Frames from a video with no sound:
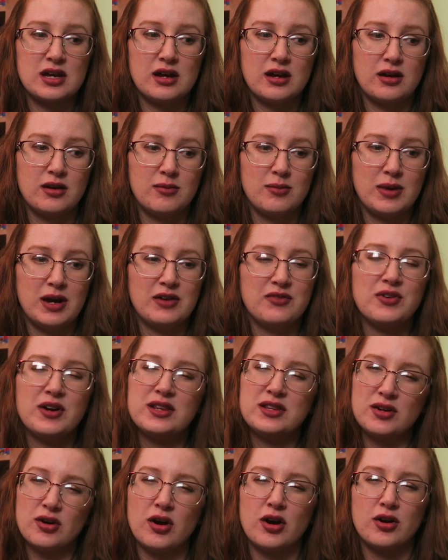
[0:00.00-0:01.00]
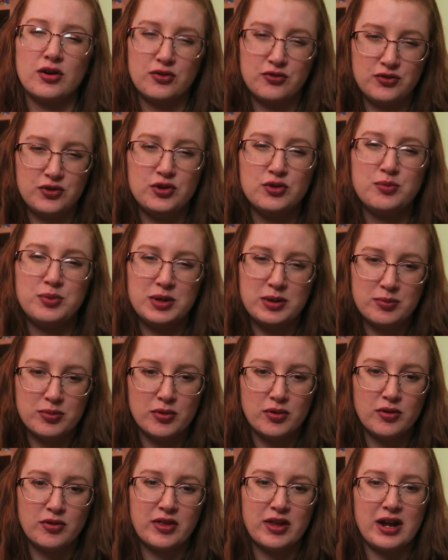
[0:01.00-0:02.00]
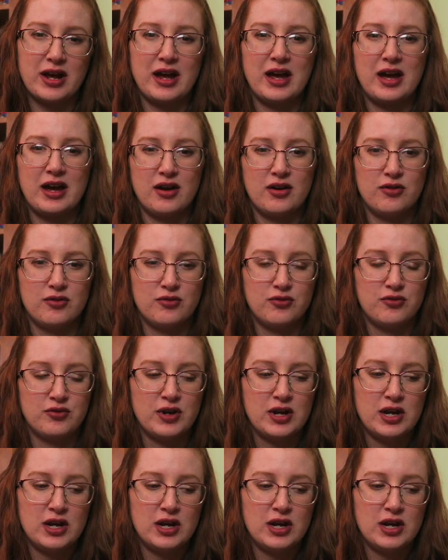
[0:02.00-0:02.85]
Um, I find there are a few people that I have